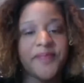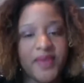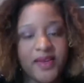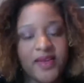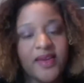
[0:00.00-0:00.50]

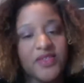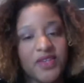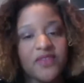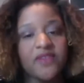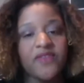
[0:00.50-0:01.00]
Yeah. So you
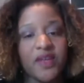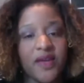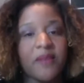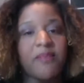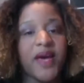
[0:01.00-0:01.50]
have to find
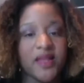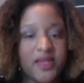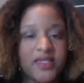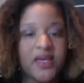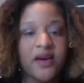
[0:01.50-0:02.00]
that
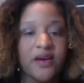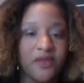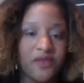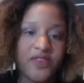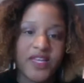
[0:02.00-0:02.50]
balance
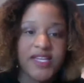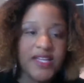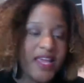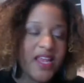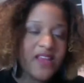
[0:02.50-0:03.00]
of like
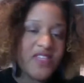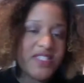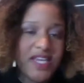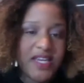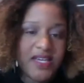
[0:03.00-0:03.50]
getting the
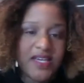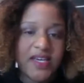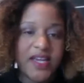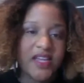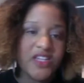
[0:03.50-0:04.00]
data
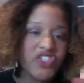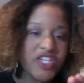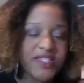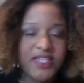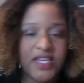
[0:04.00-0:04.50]
and
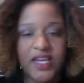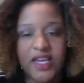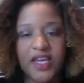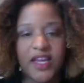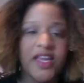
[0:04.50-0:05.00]

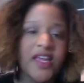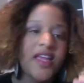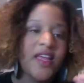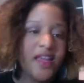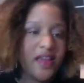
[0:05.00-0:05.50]
adjusting
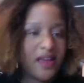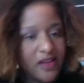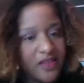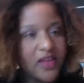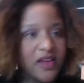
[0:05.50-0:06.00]

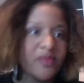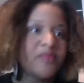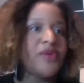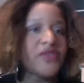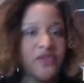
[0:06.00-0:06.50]
and then
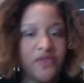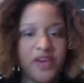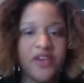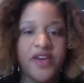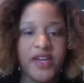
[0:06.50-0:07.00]

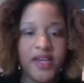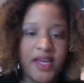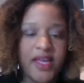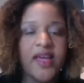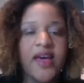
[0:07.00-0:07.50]
persevering
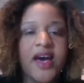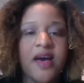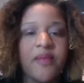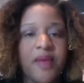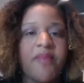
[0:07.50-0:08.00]

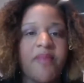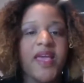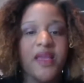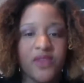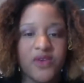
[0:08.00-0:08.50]
and
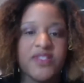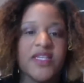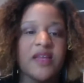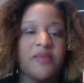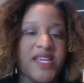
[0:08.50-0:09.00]
making those
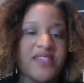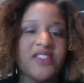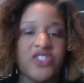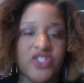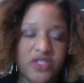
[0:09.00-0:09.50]
database
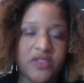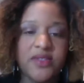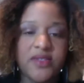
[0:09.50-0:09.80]
decisions.